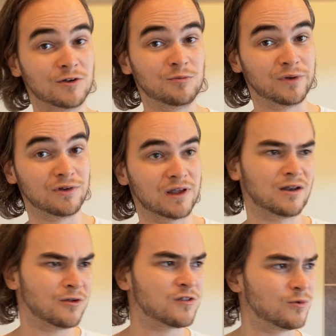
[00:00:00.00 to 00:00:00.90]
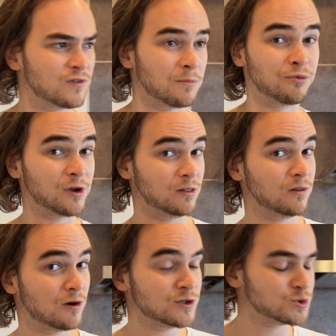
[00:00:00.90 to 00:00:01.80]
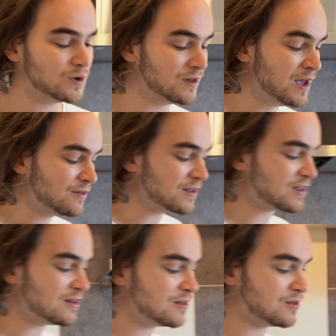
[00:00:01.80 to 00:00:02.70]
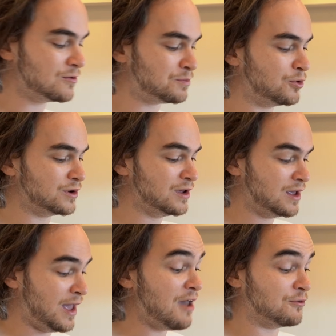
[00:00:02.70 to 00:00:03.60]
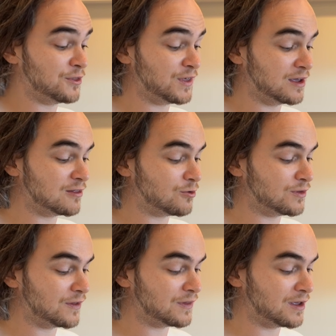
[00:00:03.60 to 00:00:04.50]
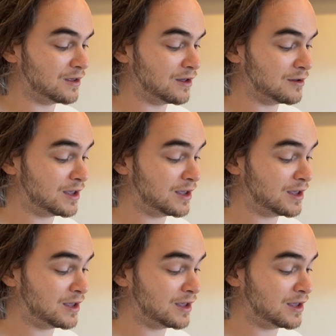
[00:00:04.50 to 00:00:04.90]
new building and also it's a pretty large one, they tend to put everything into it that they